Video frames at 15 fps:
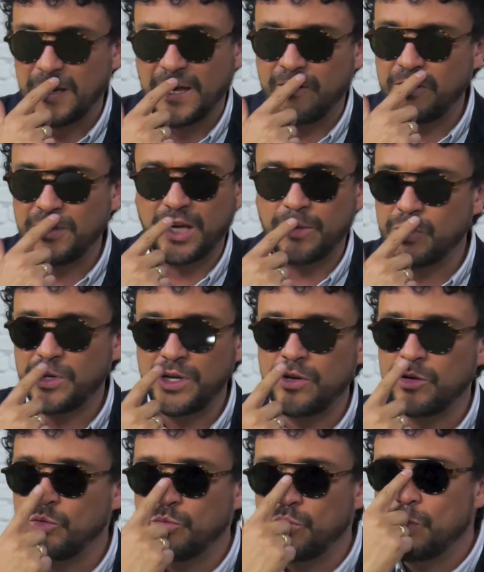Every time you hear
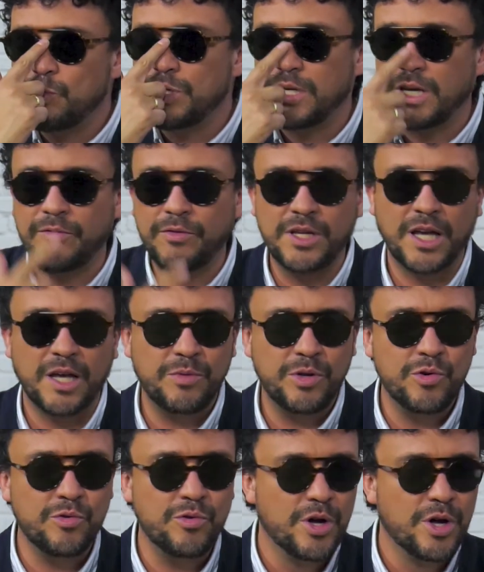new music, every time
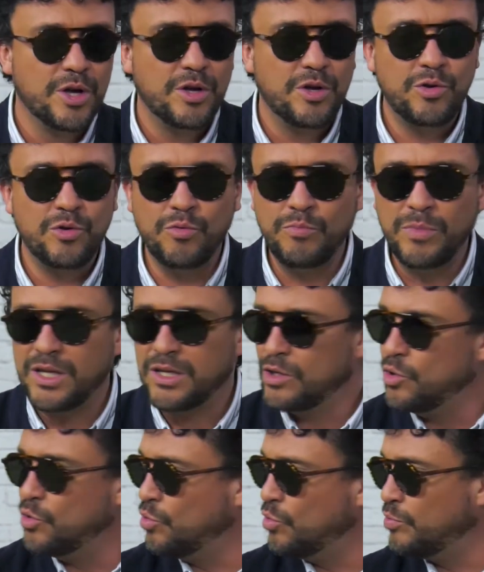you meet
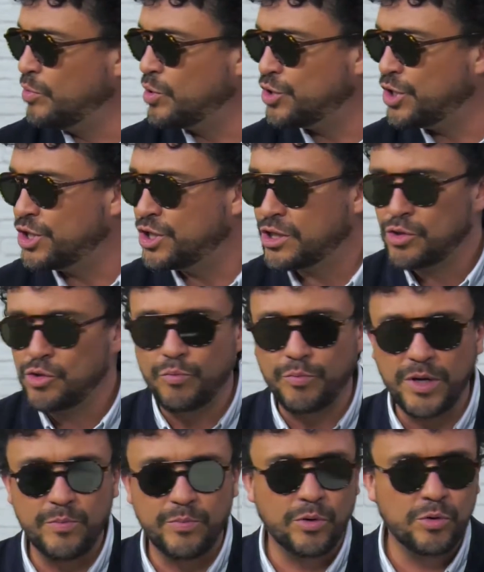new musicians, new
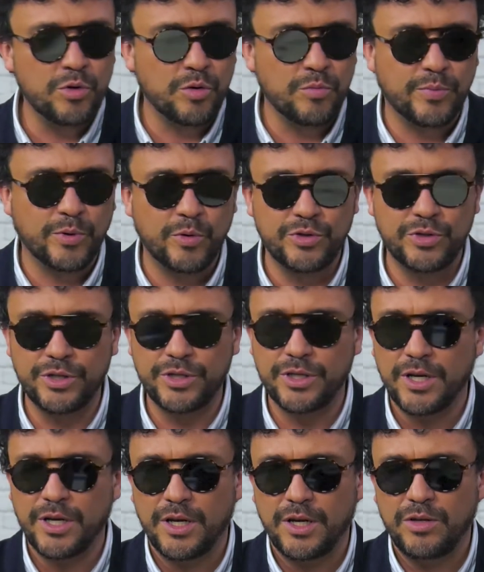people, new composers,
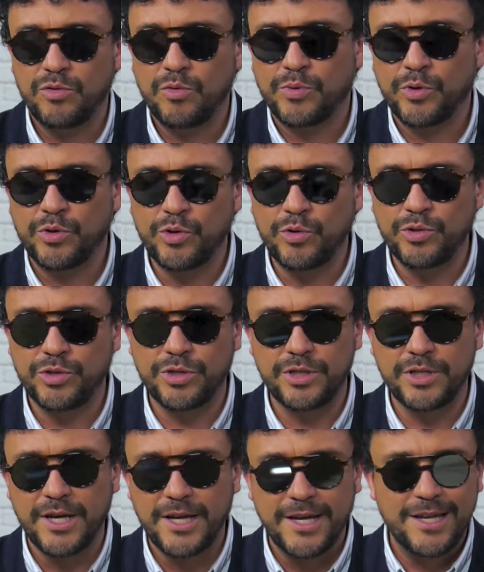new
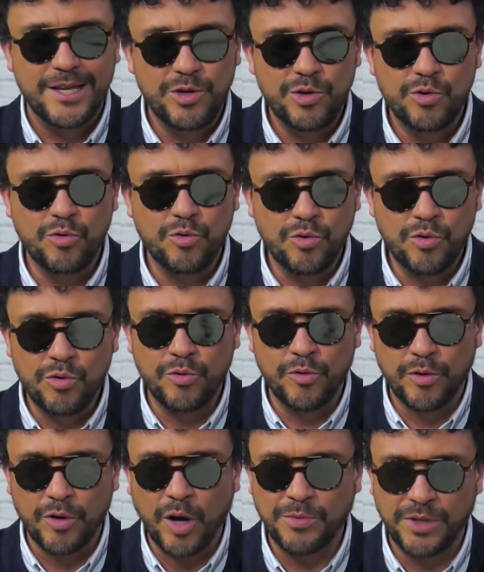producers,
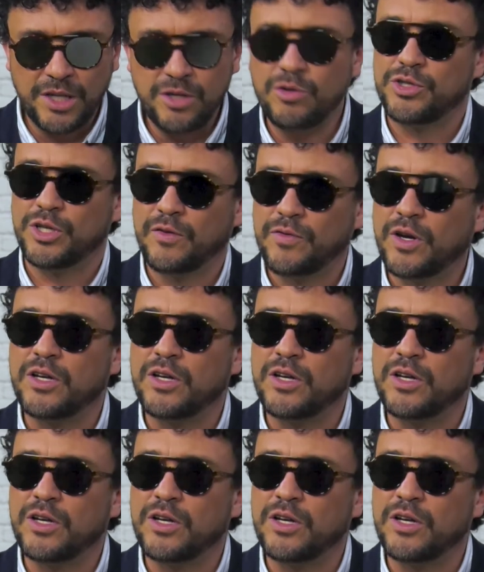you update yourself